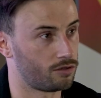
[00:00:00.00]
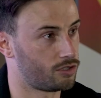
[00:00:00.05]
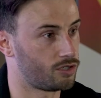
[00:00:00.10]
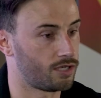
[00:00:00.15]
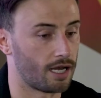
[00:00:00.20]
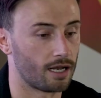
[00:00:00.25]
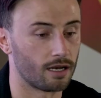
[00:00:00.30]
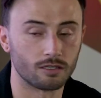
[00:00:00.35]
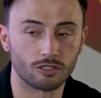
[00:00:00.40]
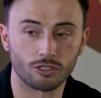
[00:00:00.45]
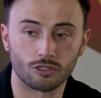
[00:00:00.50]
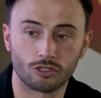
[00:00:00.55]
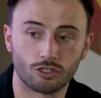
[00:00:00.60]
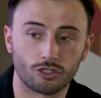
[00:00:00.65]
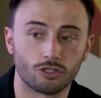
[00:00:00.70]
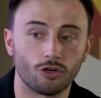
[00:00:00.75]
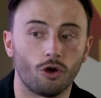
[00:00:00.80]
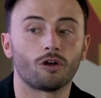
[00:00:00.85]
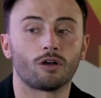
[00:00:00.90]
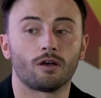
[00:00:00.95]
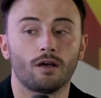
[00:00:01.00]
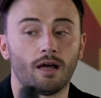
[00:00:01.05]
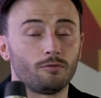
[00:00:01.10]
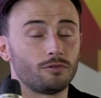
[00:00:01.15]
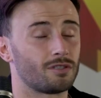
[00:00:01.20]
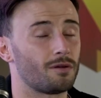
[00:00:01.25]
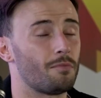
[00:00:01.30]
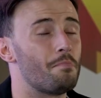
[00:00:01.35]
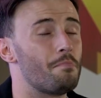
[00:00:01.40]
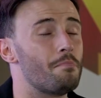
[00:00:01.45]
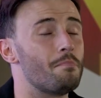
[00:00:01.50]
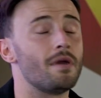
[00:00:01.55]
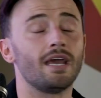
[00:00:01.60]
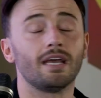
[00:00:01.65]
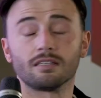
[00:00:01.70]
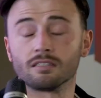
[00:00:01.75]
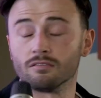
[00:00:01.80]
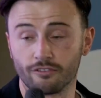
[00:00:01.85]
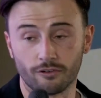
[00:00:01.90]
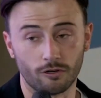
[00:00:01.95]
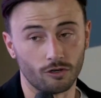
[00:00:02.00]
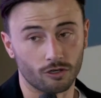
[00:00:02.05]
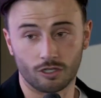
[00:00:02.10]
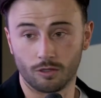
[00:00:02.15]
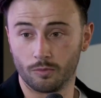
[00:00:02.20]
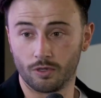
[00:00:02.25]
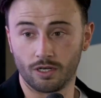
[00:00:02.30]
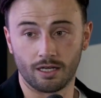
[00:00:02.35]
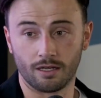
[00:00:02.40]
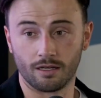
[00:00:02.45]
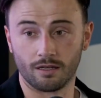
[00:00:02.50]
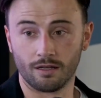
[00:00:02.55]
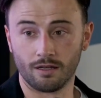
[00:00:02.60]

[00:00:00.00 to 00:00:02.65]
sent shock. That was amazing for our community.